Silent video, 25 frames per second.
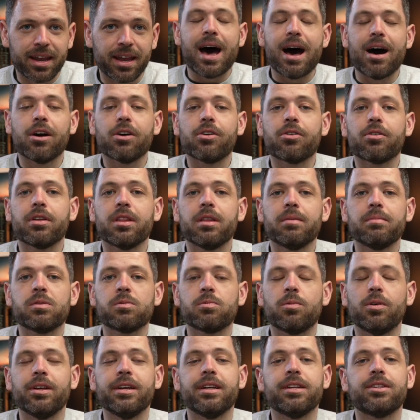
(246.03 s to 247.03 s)
algorithms
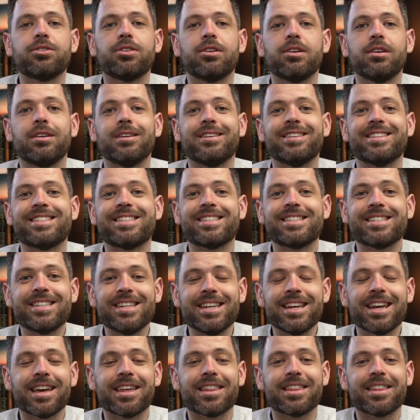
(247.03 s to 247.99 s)
will in turn seek